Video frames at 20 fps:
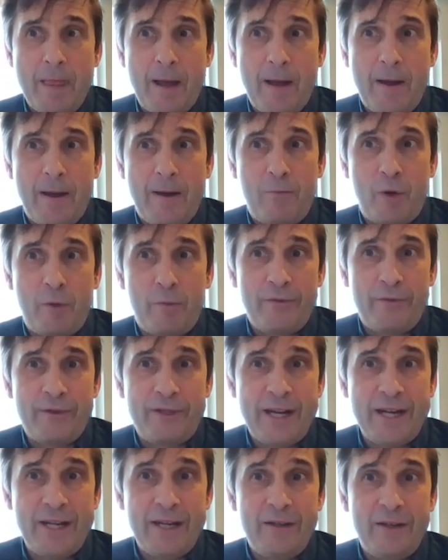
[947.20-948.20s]
what we've
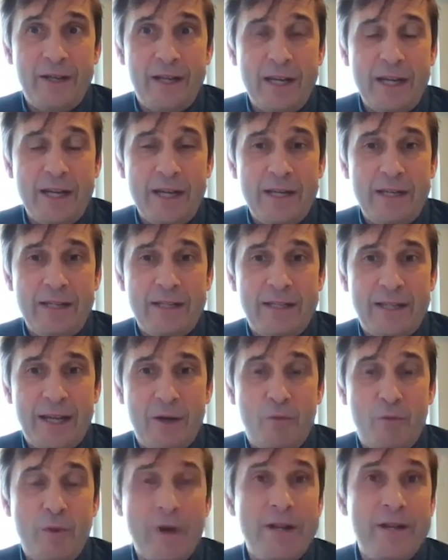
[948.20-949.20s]
seen in
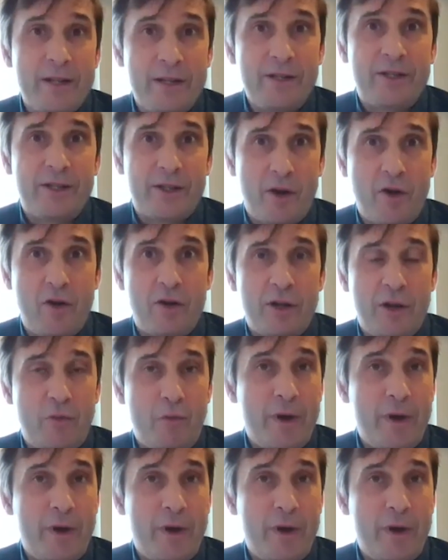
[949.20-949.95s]
say wind and solar,